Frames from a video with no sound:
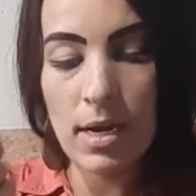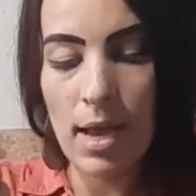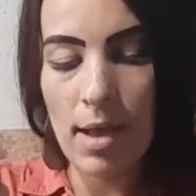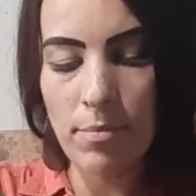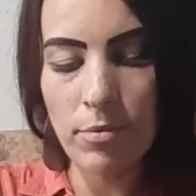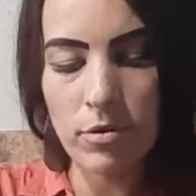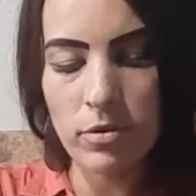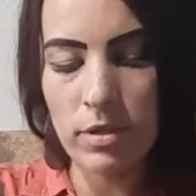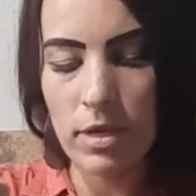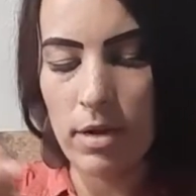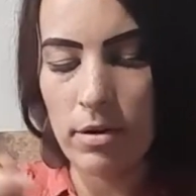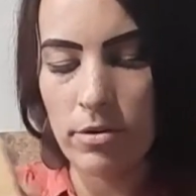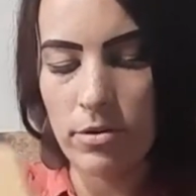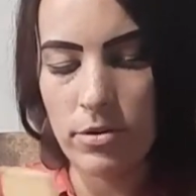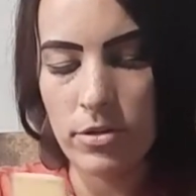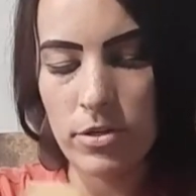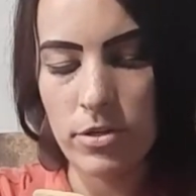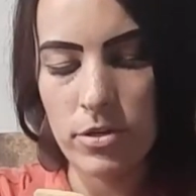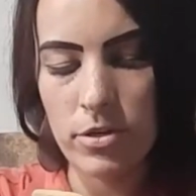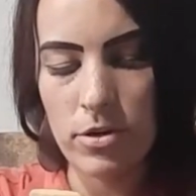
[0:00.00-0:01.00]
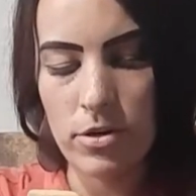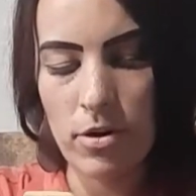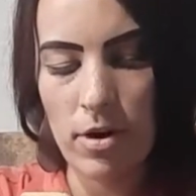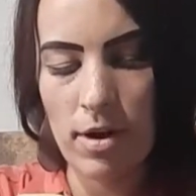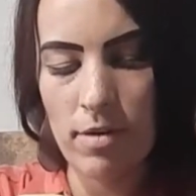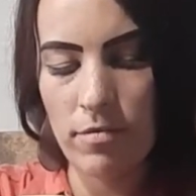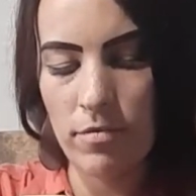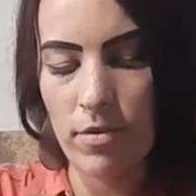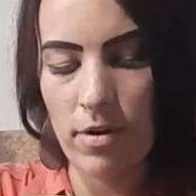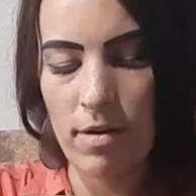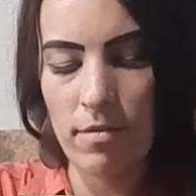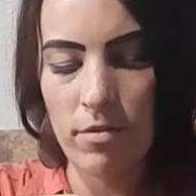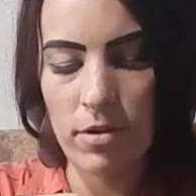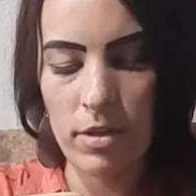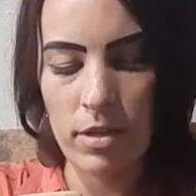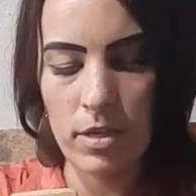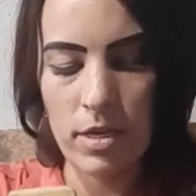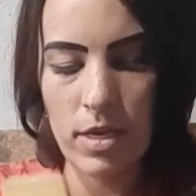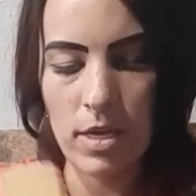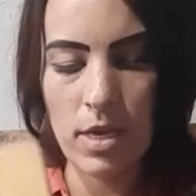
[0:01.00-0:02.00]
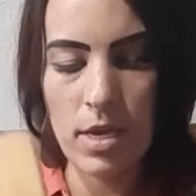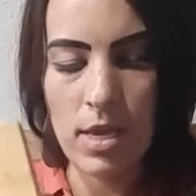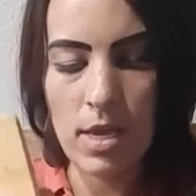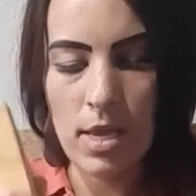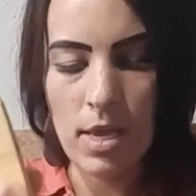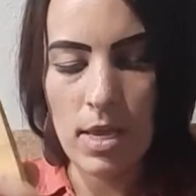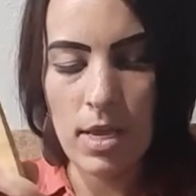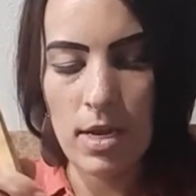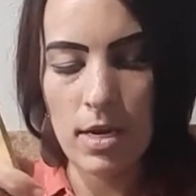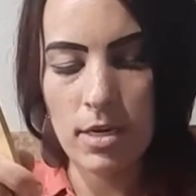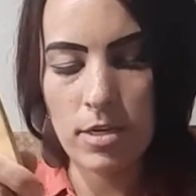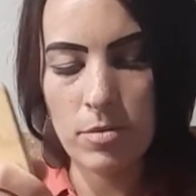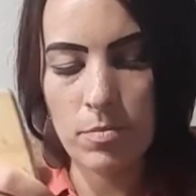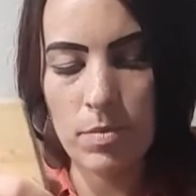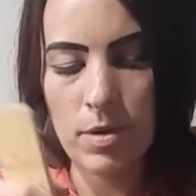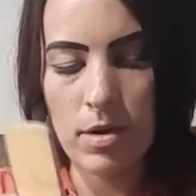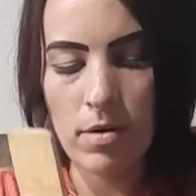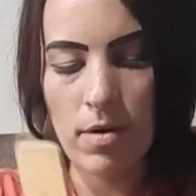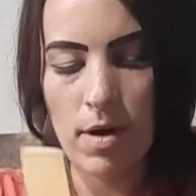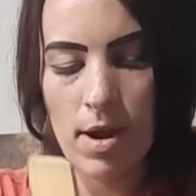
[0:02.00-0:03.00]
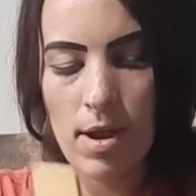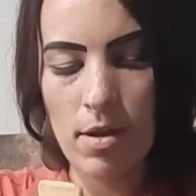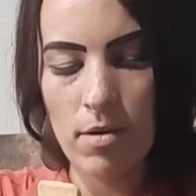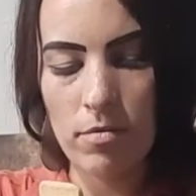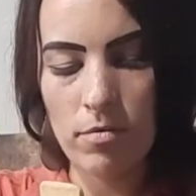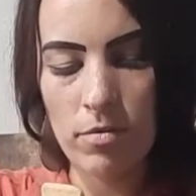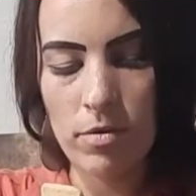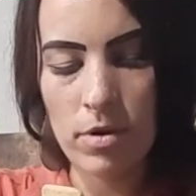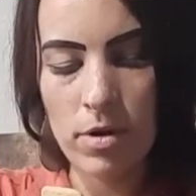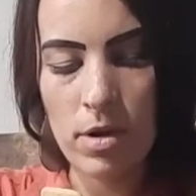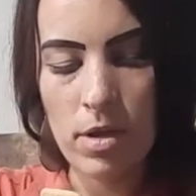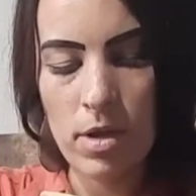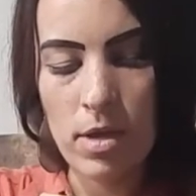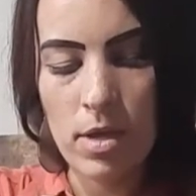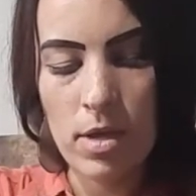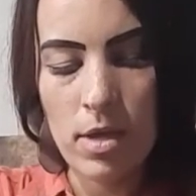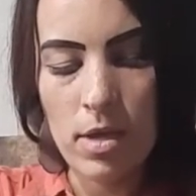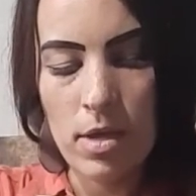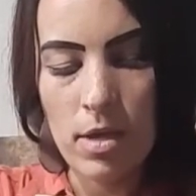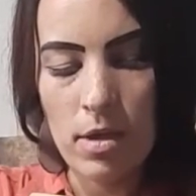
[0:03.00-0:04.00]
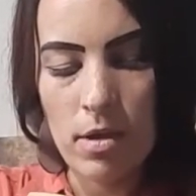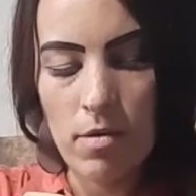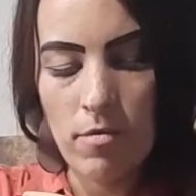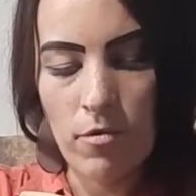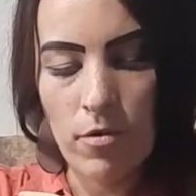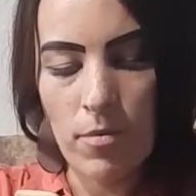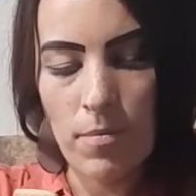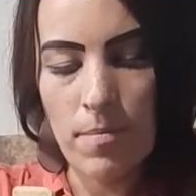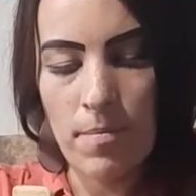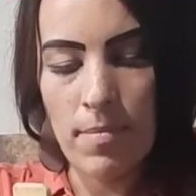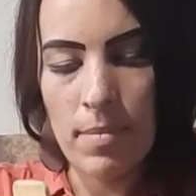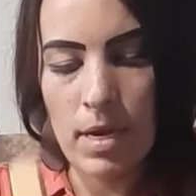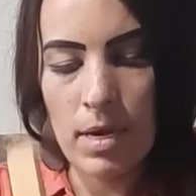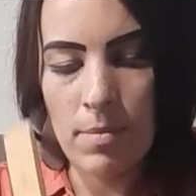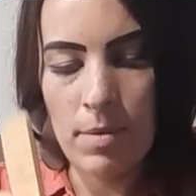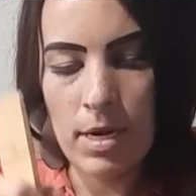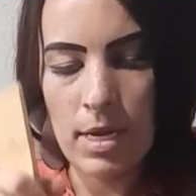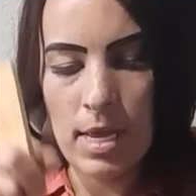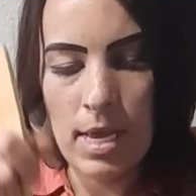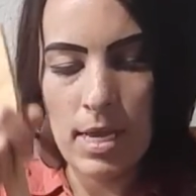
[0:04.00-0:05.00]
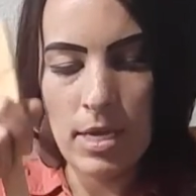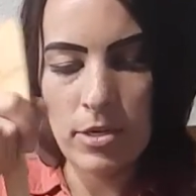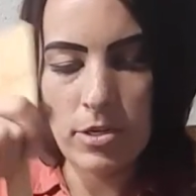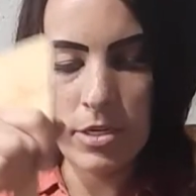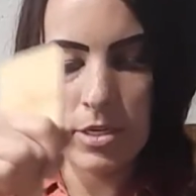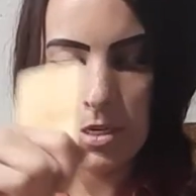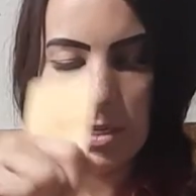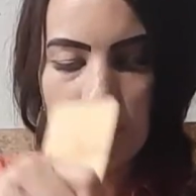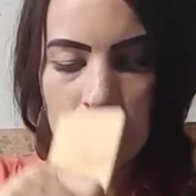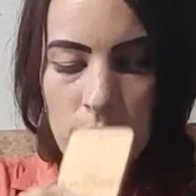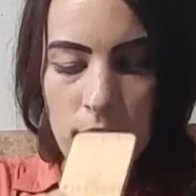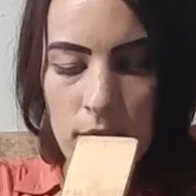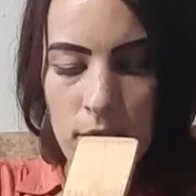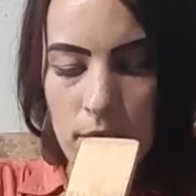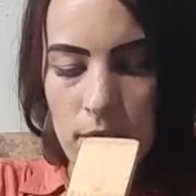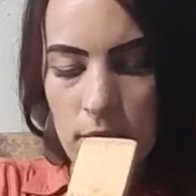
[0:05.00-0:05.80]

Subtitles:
Apple cider is just great for everything, and it's been around for many, many ages.